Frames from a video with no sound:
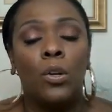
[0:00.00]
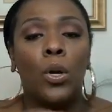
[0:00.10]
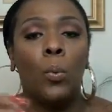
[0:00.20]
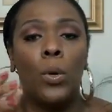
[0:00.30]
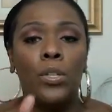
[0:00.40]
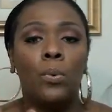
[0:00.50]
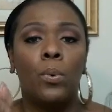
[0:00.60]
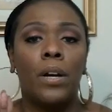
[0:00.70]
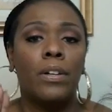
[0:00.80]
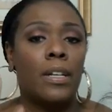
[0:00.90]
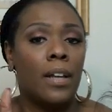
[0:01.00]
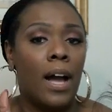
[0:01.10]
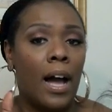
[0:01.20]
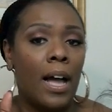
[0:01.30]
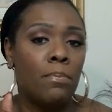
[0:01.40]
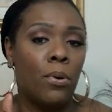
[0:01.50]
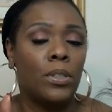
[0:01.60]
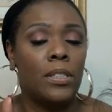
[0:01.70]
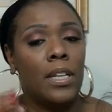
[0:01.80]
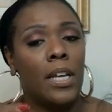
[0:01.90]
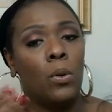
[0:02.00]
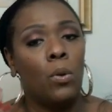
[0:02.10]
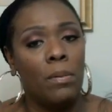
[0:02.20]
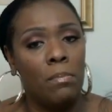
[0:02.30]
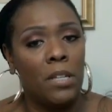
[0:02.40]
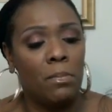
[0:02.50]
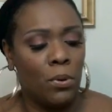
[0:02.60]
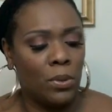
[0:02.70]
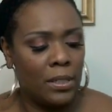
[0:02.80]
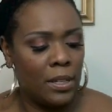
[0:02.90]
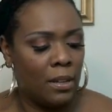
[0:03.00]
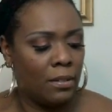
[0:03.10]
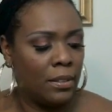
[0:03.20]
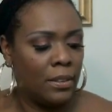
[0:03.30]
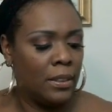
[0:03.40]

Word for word: look when you wear it in a high ponytail or a mid ponytail